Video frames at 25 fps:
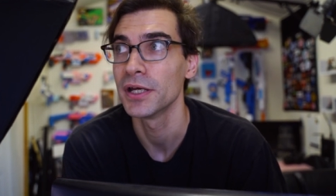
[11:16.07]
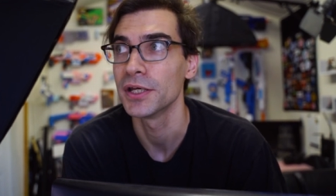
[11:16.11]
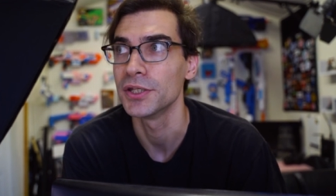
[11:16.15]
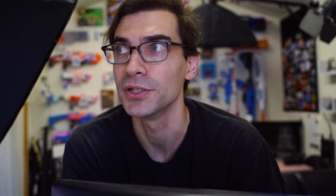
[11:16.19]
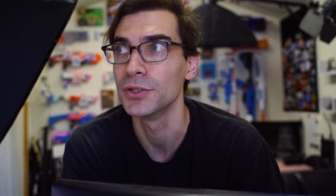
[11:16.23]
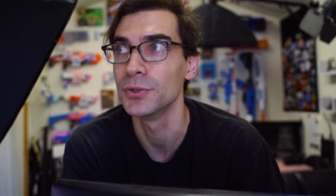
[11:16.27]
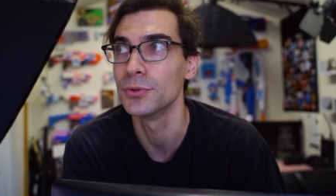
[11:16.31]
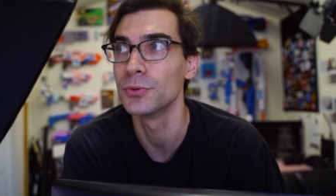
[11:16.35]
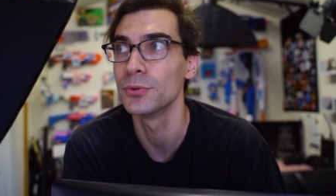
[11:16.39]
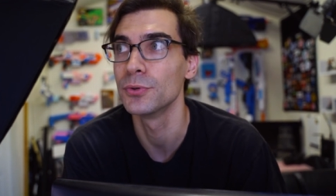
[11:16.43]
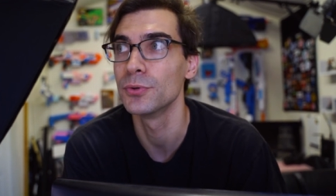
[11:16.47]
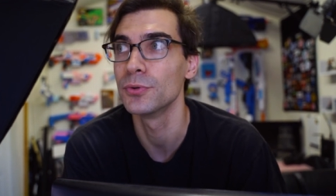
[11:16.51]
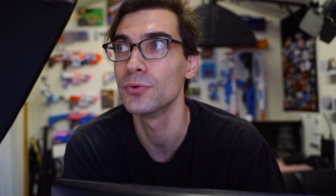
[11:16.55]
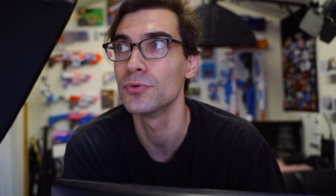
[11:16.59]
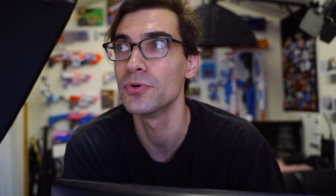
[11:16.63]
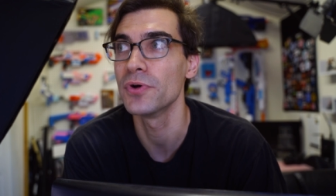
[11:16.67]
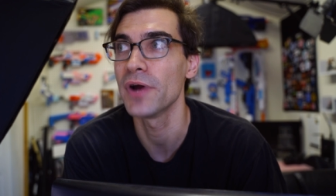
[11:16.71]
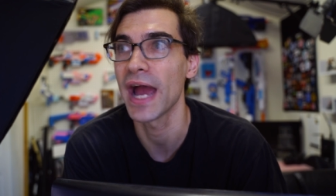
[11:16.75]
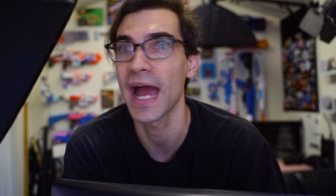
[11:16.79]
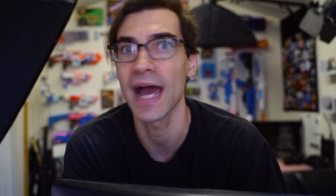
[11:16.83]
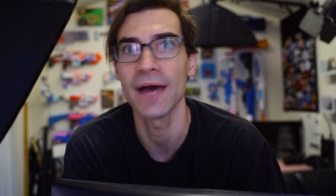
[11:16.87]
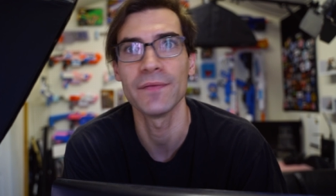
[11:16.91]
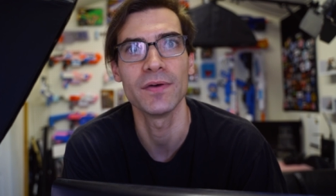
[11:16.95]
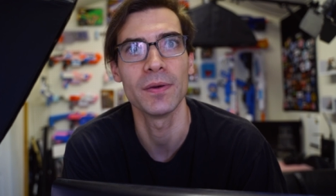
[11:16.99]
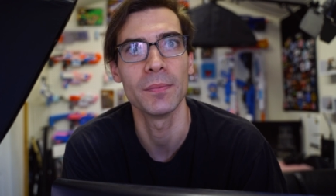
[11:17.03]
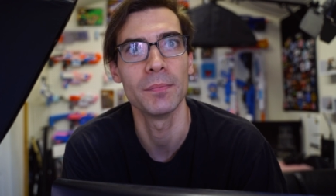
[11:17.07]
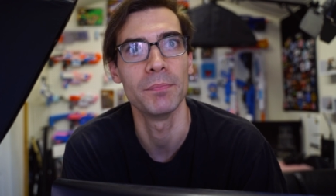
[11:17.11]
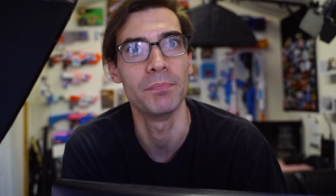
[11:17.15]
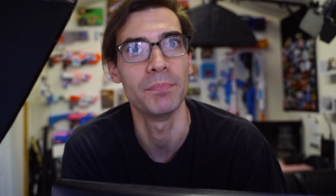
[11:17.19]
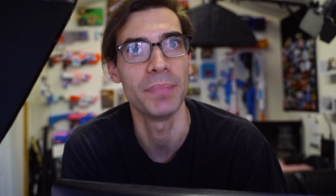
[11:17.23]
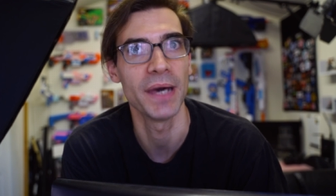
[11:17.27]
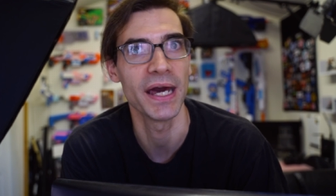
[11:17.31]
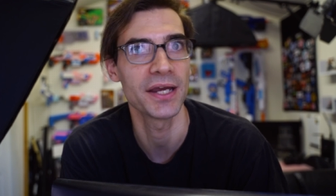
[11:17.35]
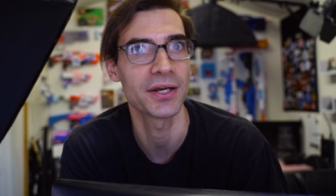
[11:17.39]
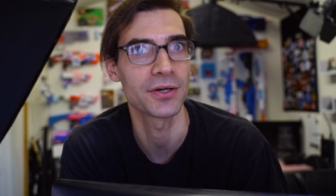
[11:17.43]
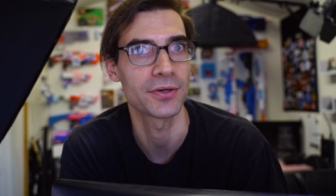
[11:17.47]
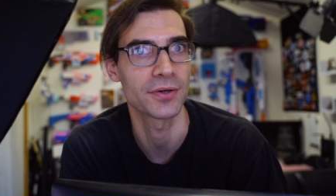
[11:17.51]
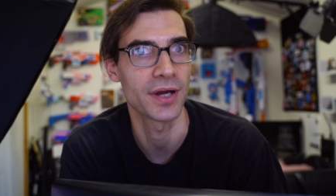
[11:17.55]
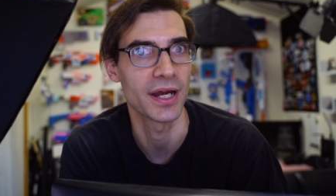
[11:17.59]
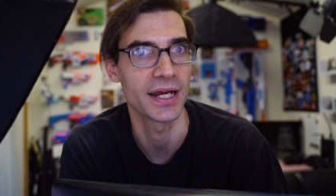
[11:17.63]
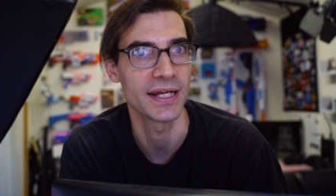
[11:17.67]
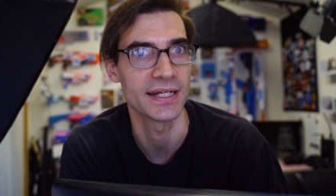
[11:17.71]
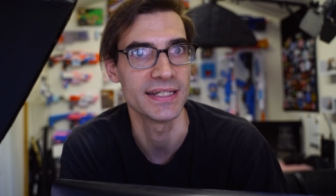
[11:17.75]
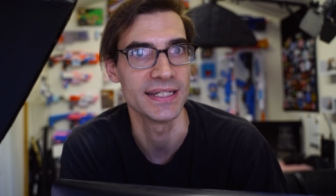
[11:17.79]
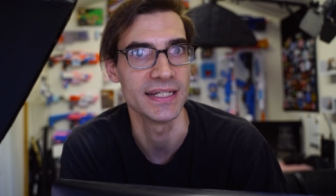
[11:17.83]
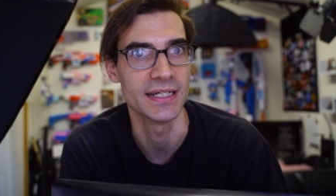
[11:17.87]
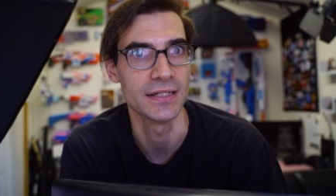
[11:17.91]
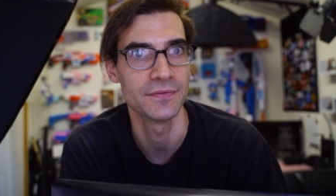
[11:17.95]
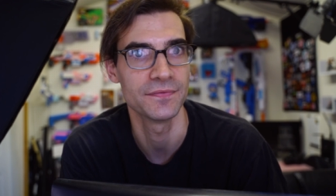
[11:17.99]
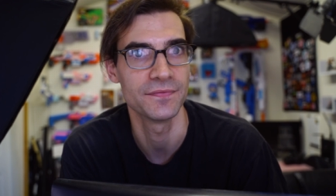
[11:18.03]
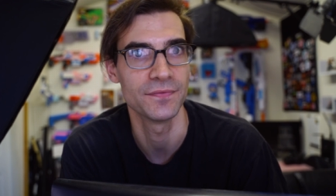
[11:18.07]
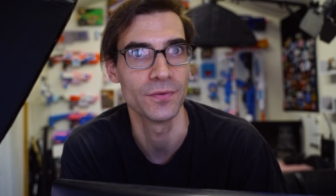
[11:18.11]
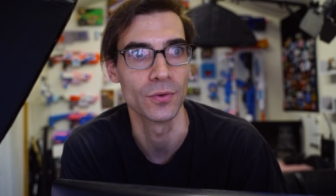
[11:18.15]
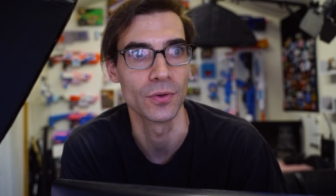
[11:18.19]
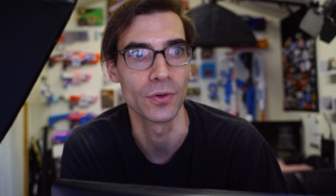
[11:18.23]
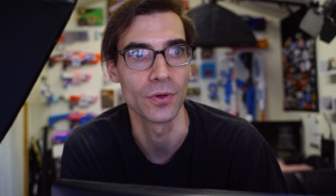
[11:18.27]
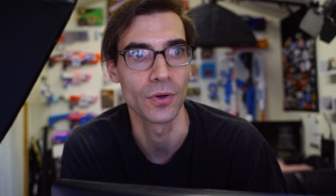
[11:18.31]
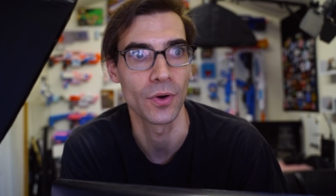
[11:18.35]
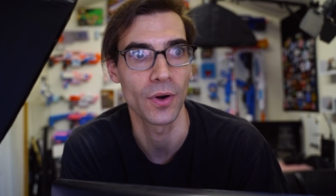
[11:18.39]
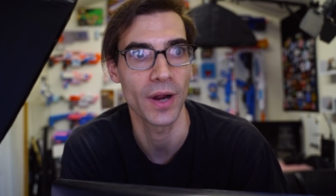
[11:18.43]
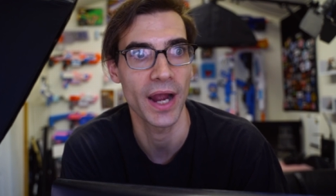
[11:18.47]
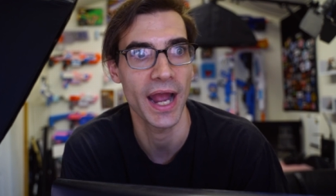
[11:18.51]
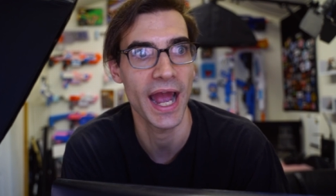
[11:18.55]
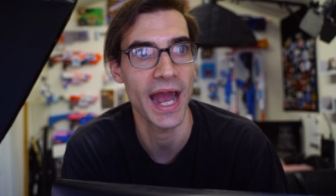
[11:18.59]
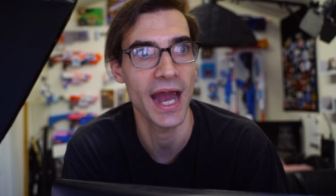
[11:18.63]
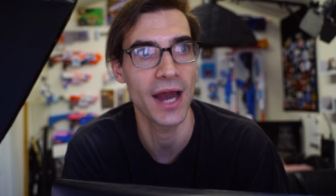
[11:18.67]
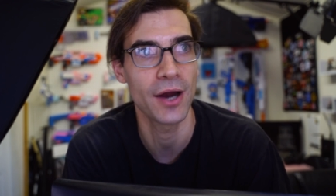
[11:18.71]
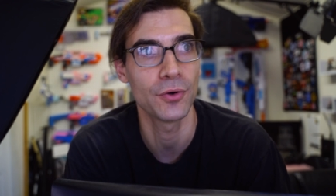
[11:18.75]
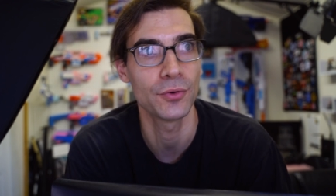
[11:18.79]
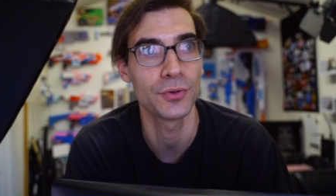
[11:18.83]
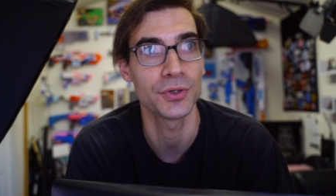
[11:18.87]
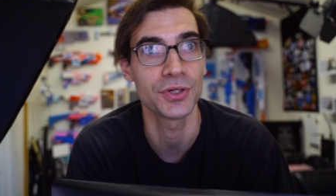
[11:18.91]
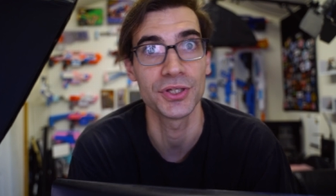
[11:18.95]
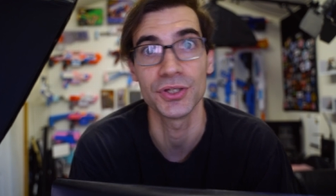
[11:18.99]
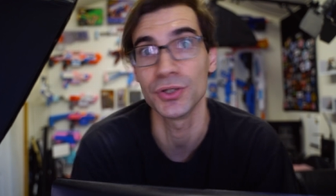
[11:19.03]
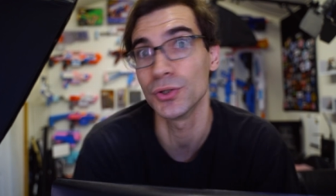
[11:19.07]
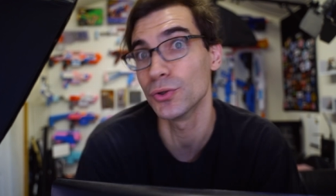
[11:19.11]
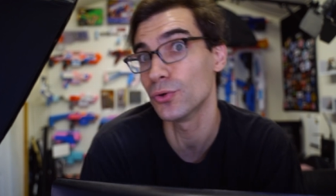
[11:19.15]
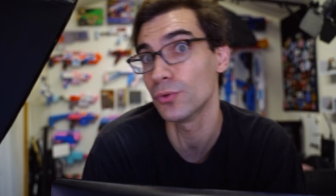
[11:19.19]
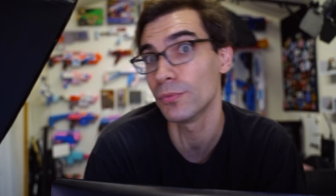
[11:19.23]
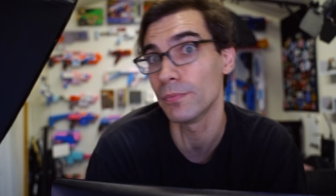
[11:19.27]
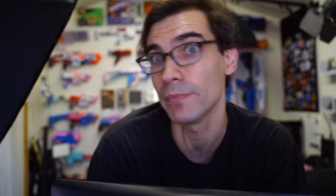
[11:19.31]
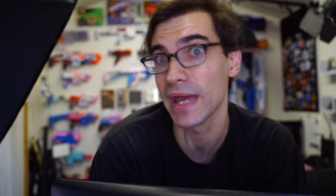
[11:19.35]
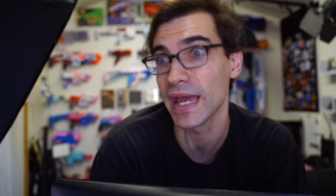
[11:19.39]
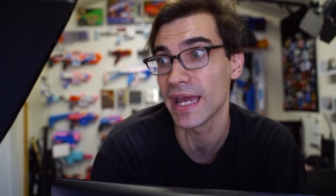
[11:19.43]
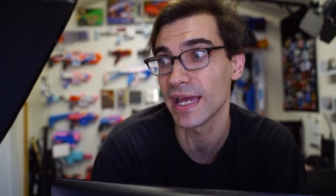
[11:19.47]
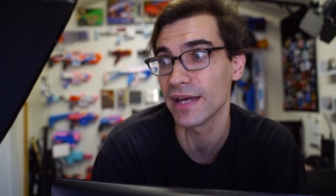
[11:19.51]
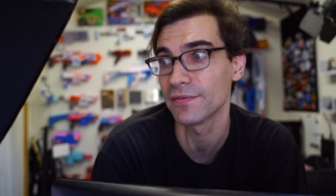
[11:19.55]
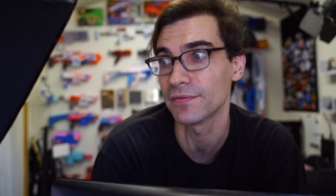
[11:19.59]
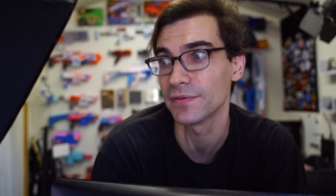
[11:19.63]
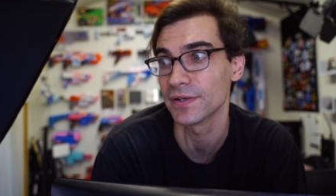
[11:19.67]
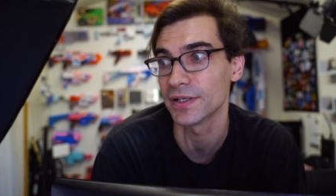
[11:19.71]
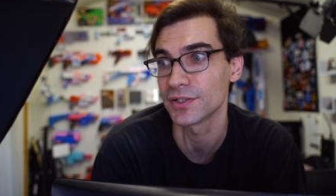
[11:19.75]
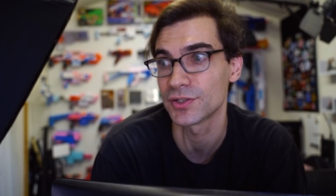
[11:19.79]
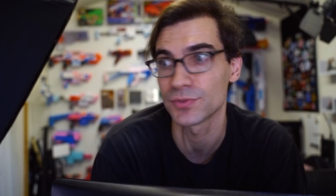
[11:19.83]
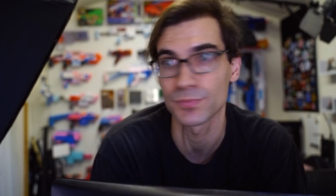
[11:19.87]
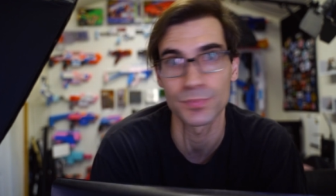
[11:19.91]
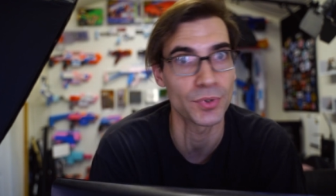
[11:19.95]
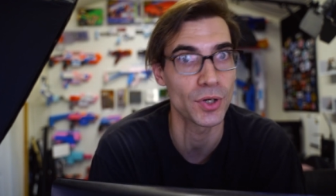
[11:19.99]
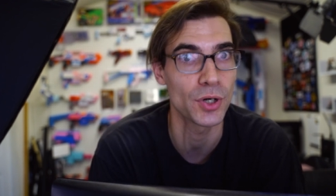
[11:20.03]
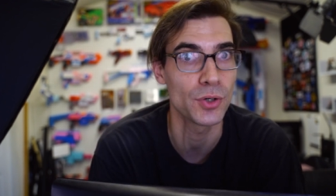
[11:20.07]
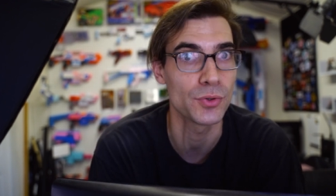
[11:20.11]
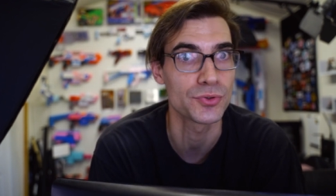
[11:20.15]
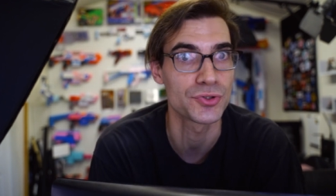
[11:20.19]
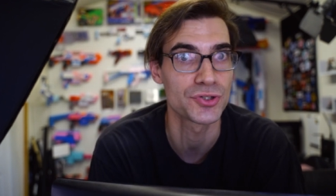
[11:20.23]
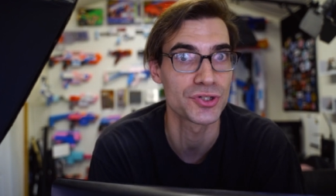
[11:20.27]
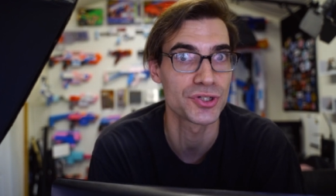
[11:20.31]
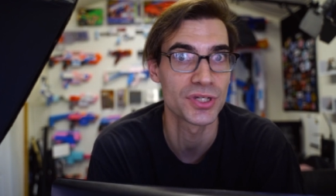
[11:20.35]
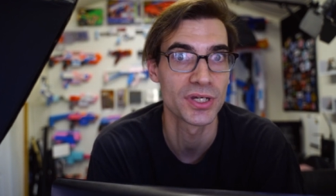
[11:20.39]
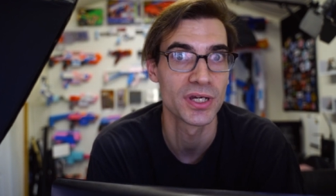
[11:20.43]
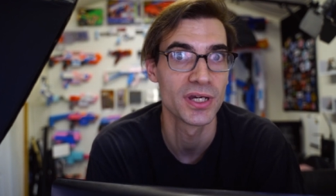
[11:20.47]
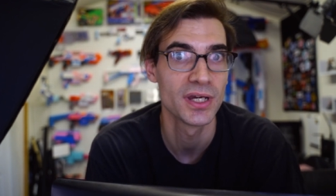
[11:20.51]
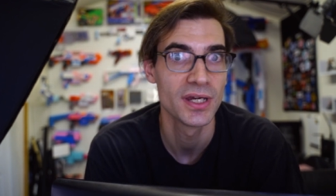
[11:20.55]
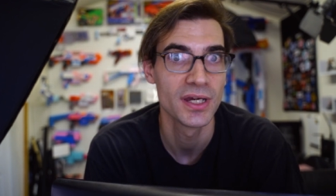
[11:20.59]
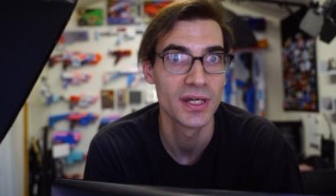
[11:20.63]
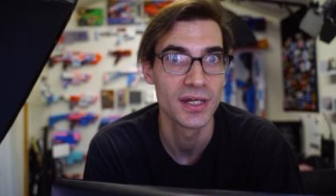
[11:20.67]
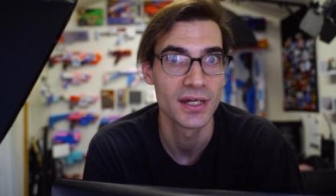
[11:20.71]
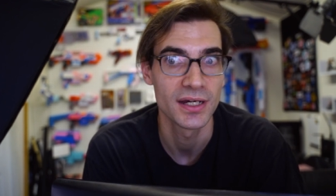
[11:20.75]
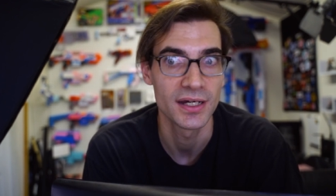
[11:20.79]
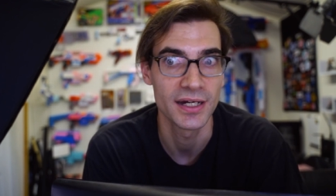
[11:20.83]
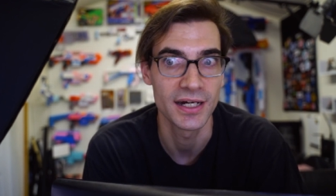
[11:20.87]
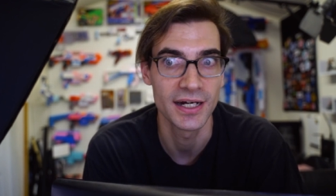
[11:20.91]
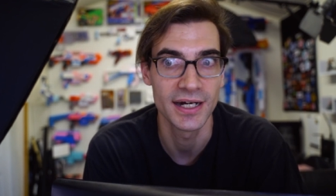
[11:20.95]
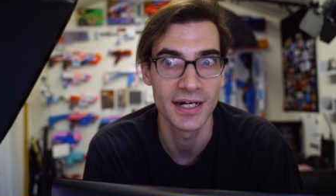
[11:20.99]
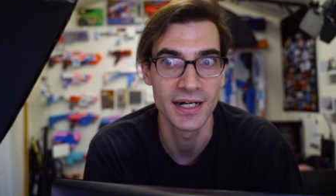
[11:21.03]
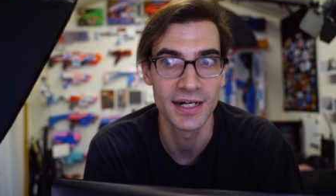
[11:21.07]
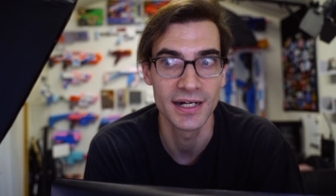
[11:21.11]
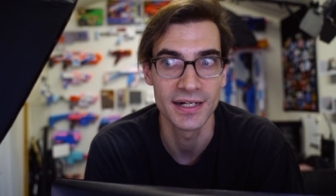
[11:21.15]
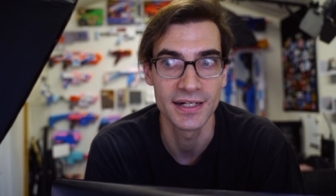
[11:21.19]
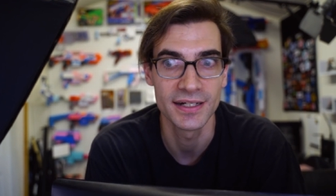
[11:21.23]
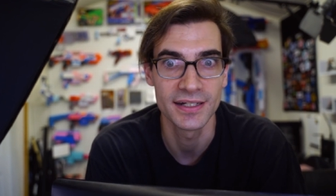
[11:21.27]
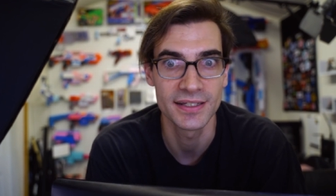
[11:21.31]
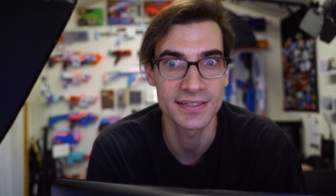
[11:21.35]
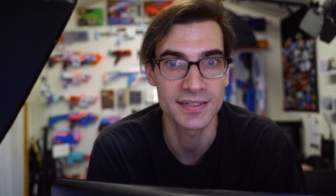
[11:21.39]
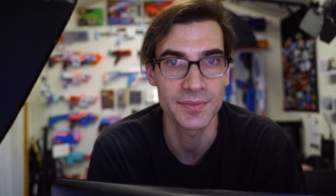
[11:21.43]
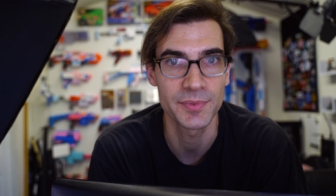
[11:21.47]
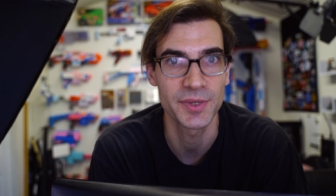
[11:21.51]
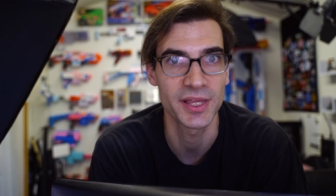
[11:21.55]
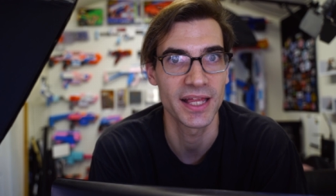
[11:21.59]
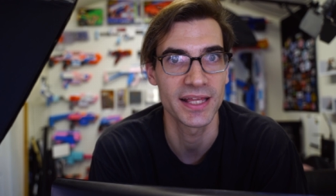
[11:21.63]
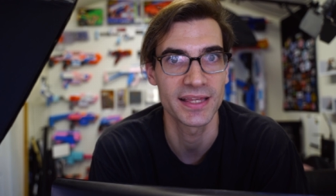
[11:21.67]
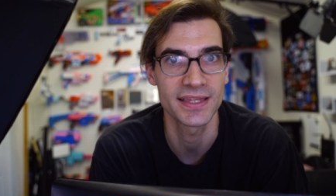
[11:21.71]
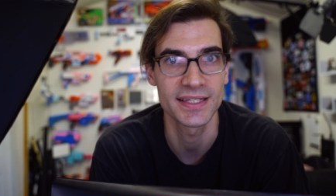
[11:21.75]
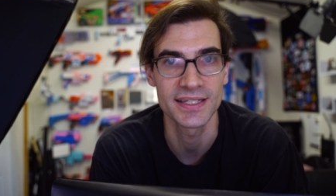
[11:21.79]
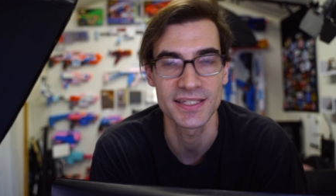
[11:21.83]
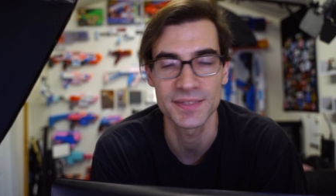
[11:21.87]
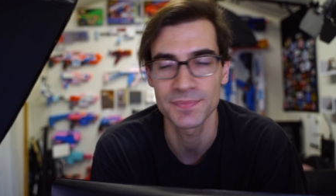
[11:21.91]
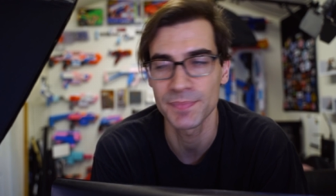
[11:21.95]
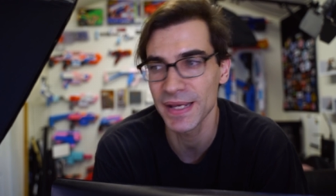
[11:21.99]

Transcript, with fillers: you have a better idea for or how you may have approached uh, something like this.